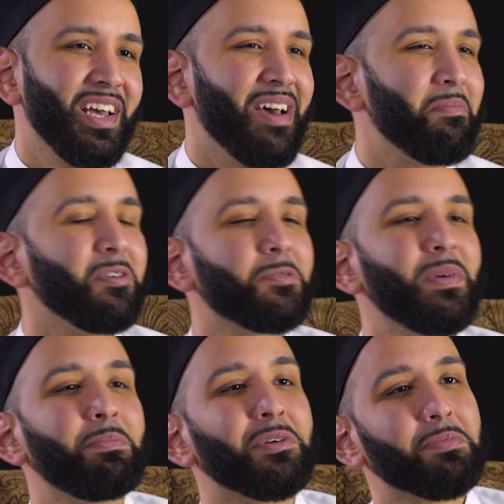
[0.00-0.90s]
And most
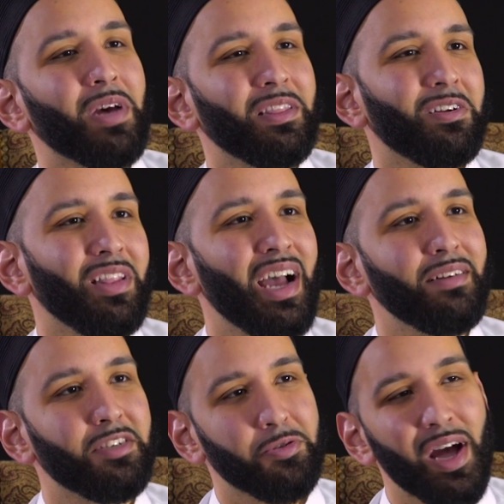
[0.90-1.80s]
people spend their
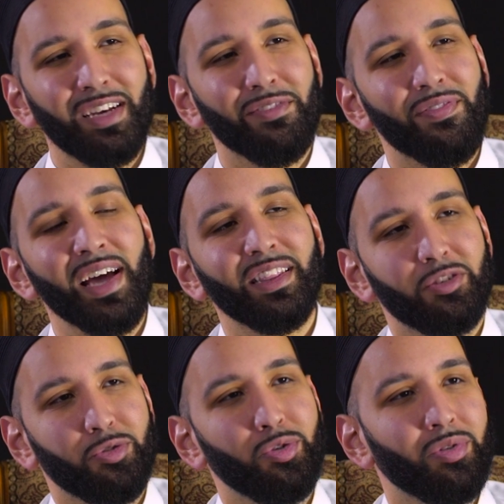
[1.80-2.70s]
lives trying to find
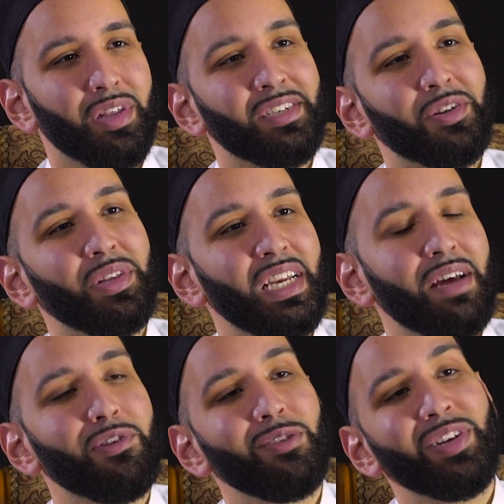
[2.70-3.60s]
the truth, and so they
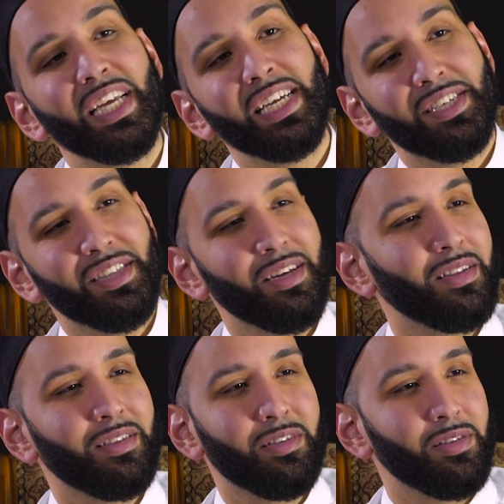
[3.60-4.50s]
never even get to
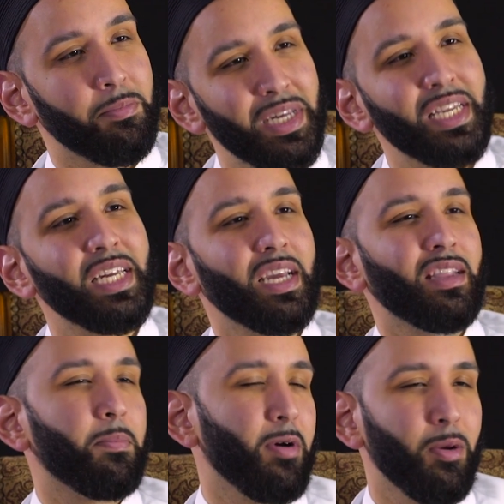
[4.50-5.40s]
the meaning
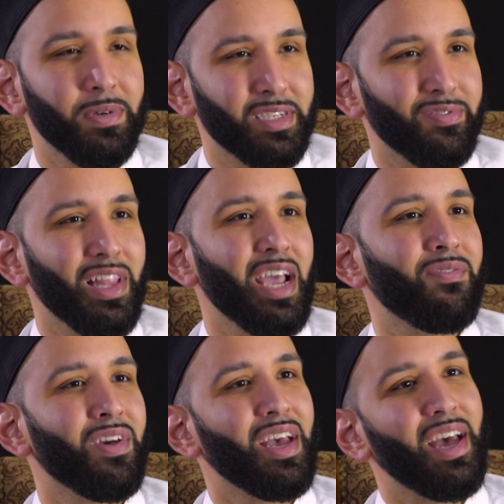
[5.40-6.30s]
and the purpose of life,